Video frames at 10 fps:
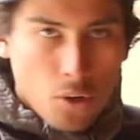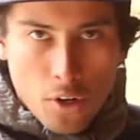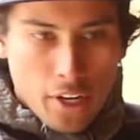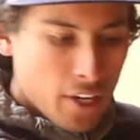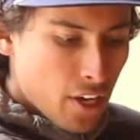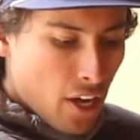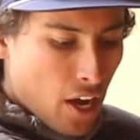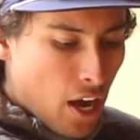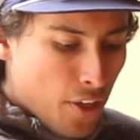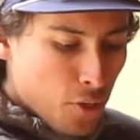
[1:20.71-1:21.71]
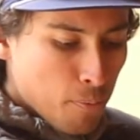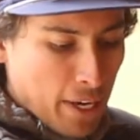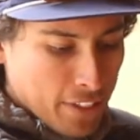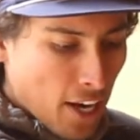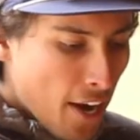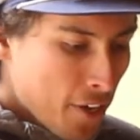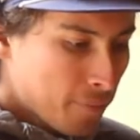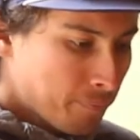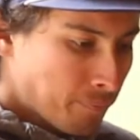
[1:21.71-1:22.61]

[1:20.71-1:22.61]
or your bike tire.